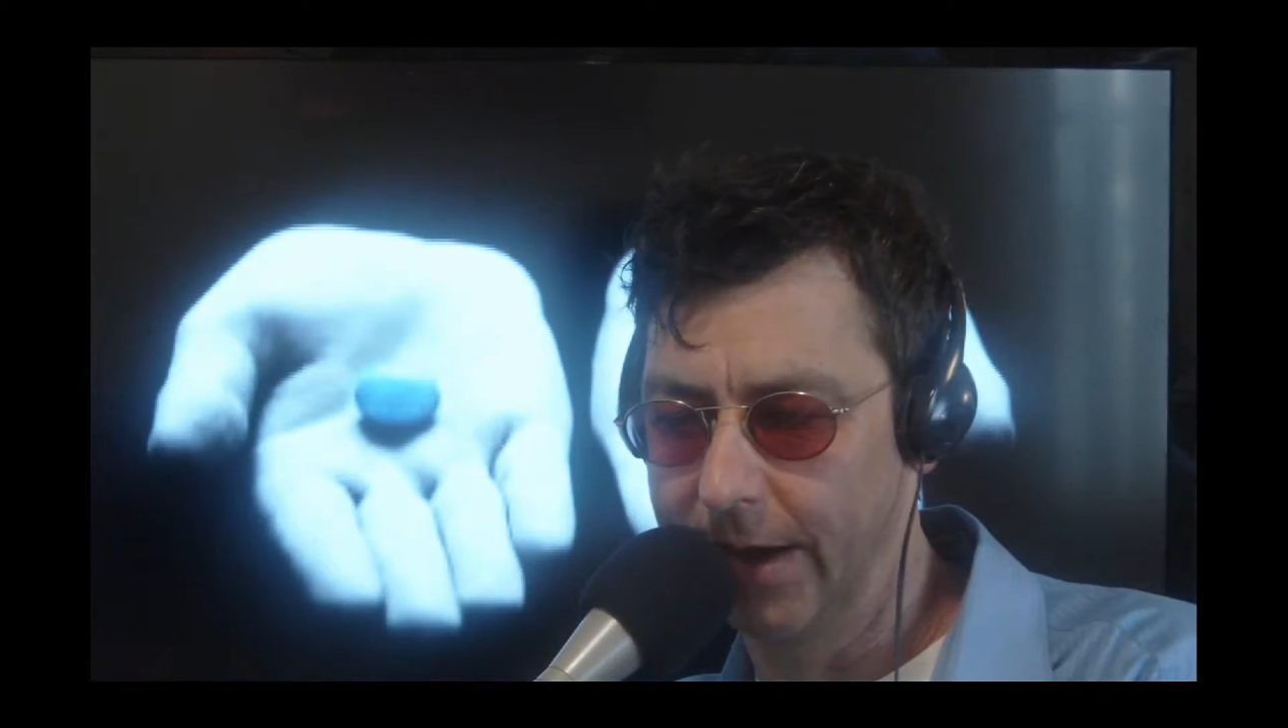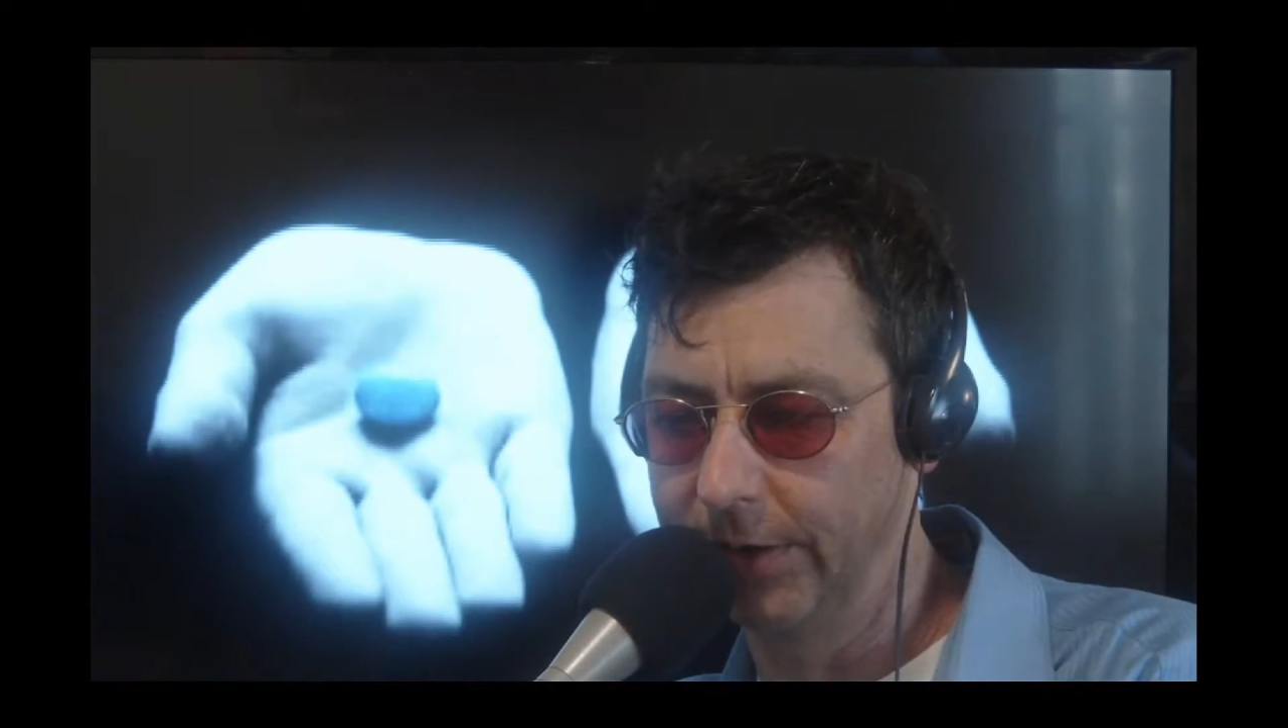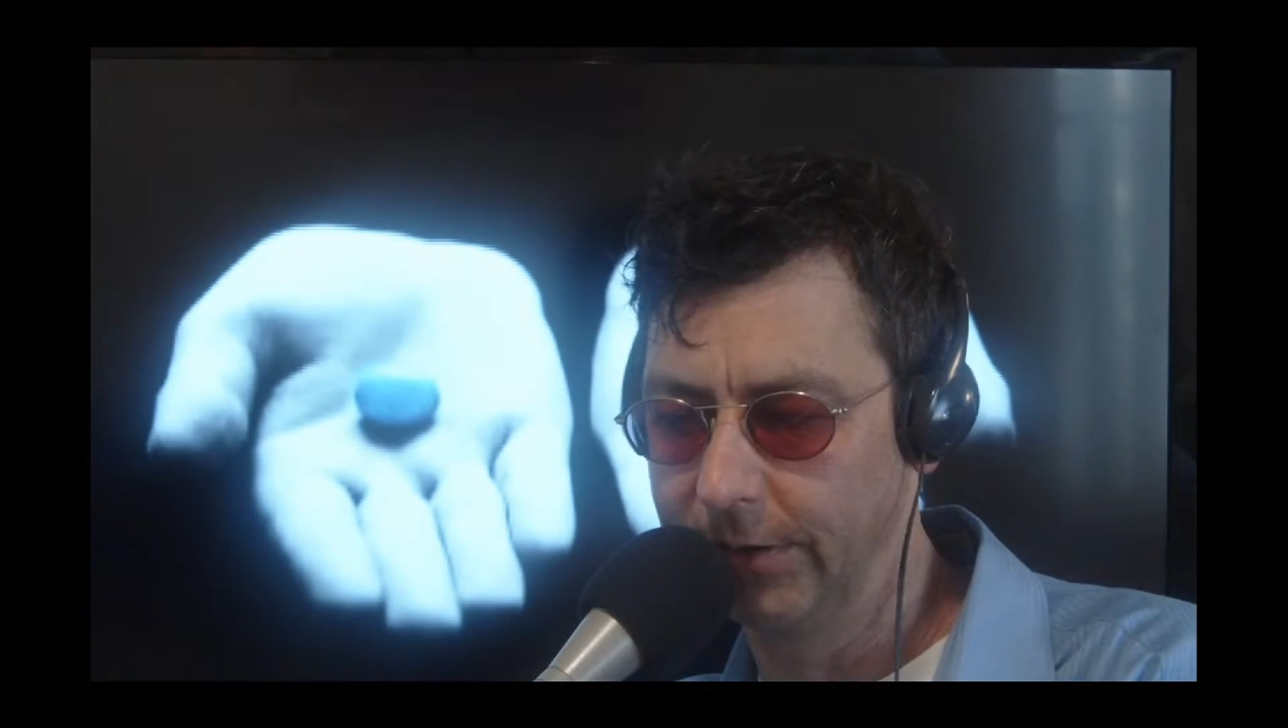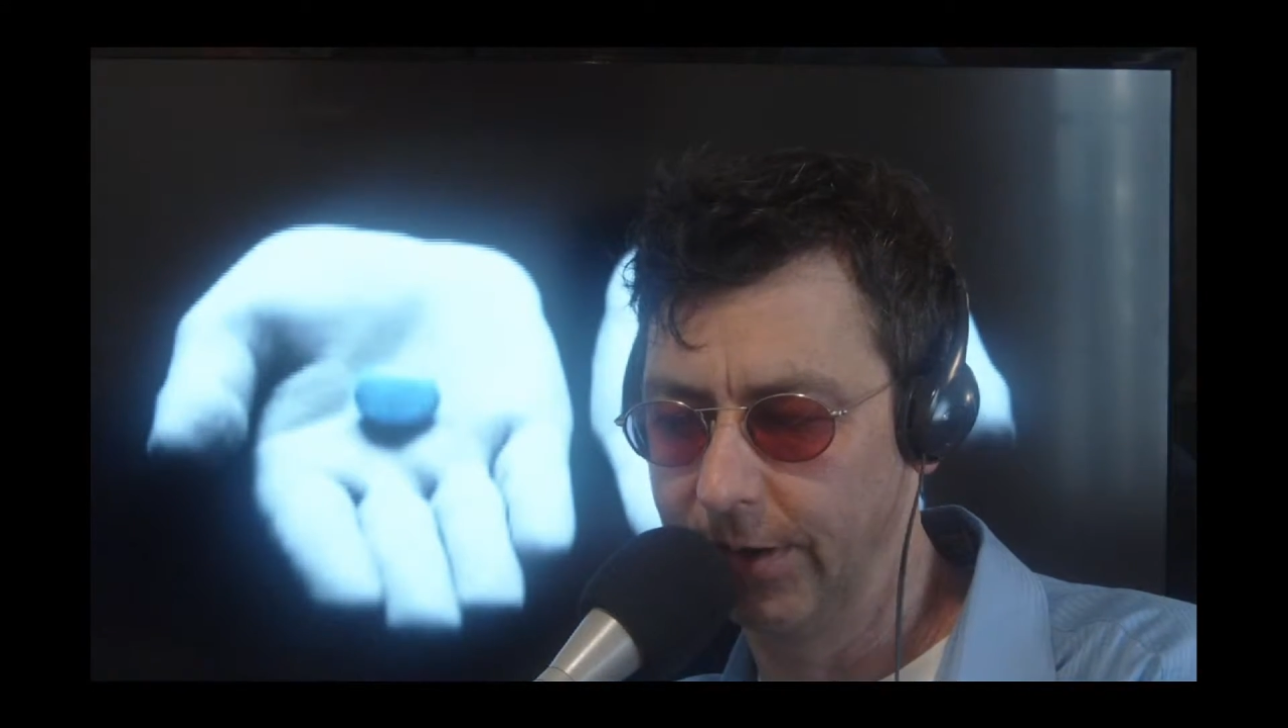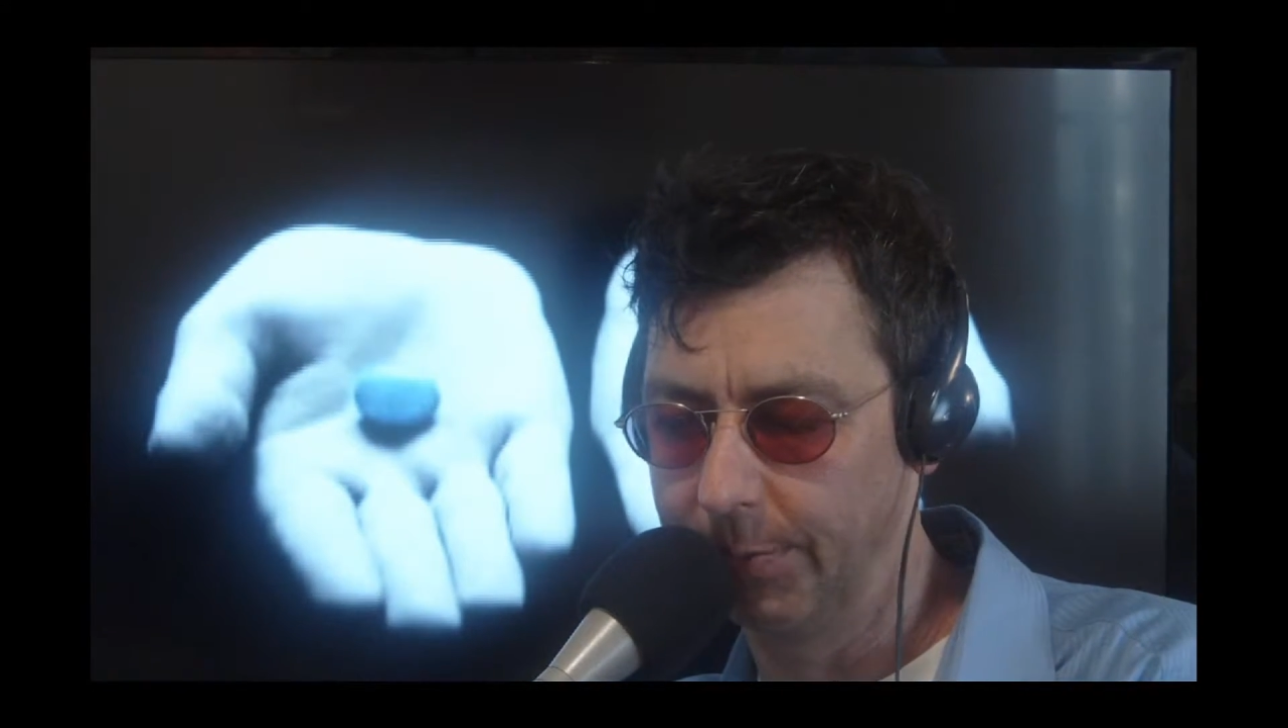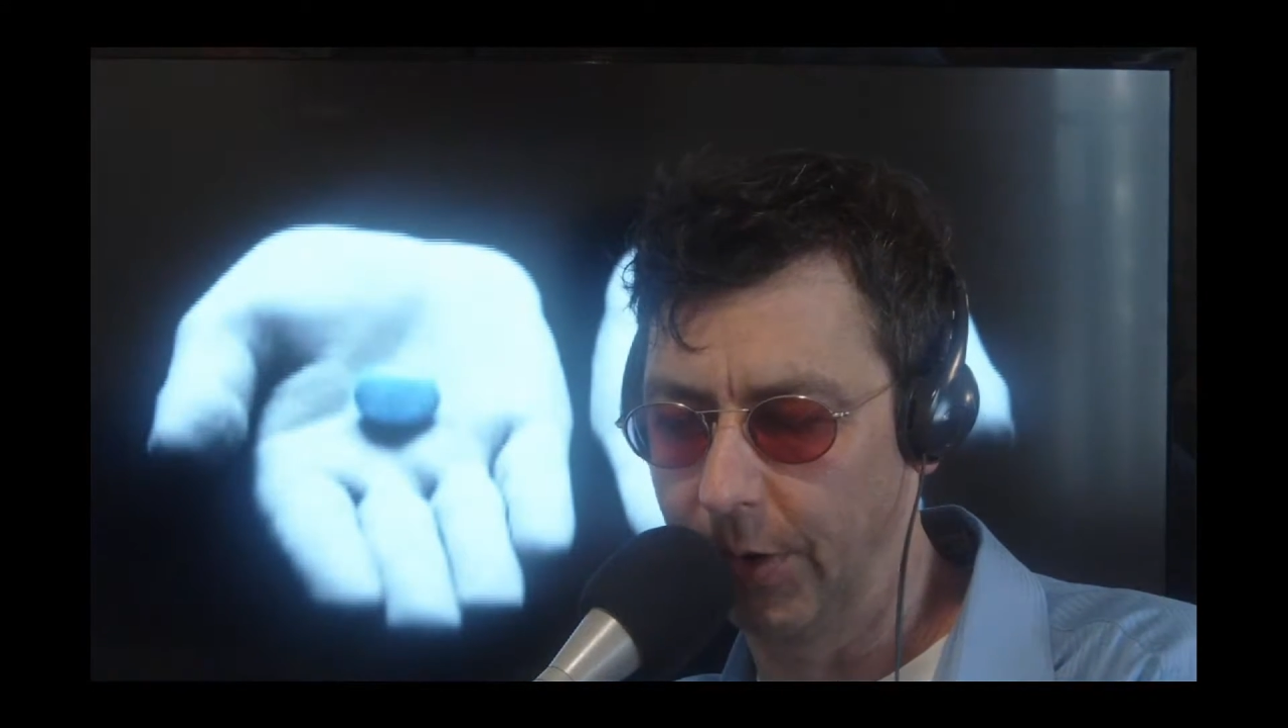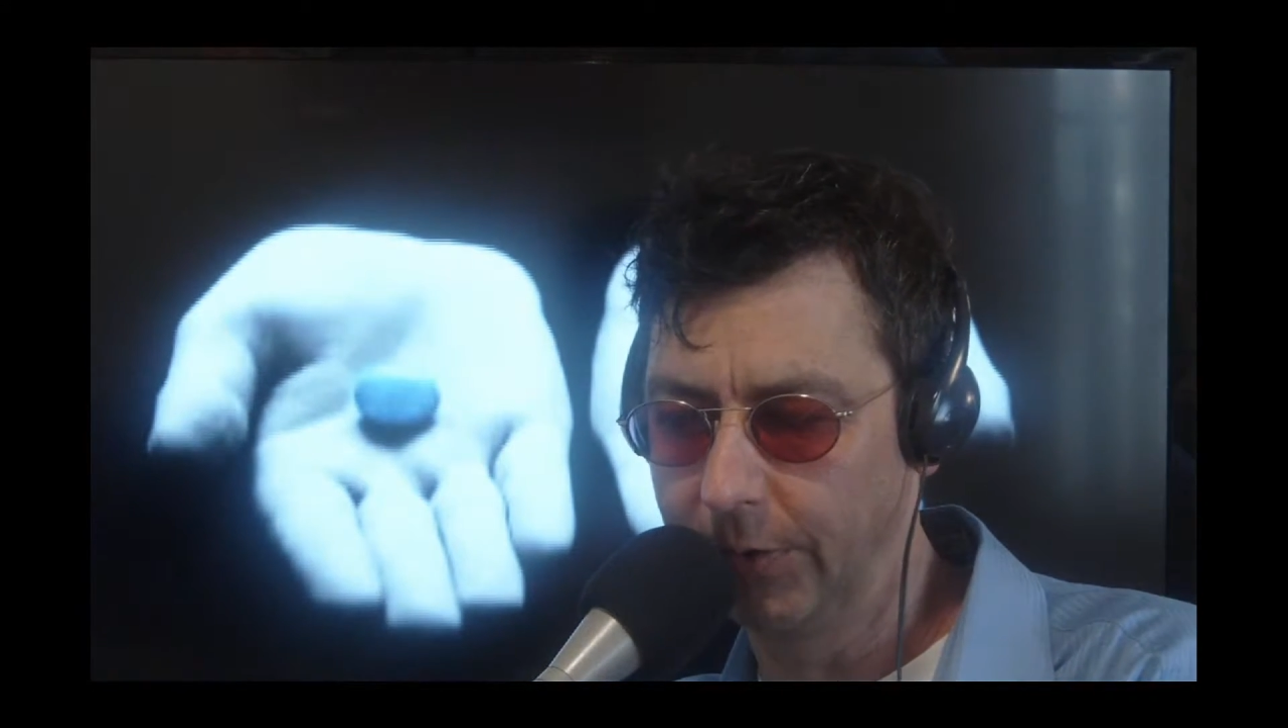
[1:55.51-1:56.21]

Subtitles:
down into the